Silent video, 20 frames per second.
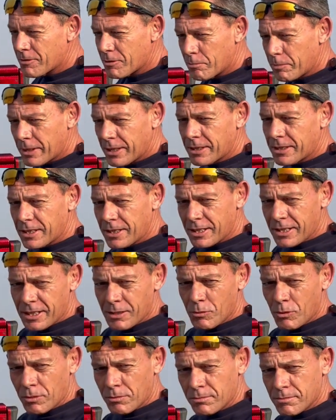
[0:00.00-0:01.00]
a Picatinny
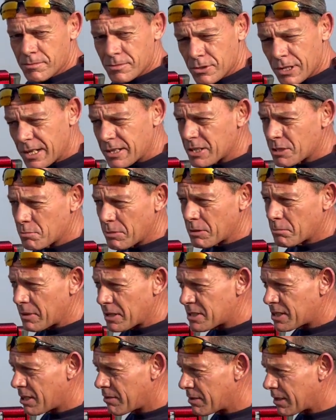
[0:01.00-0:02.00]
anymore, so I just made
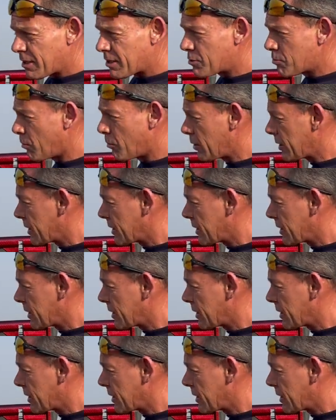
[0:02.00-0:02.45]
myself a little small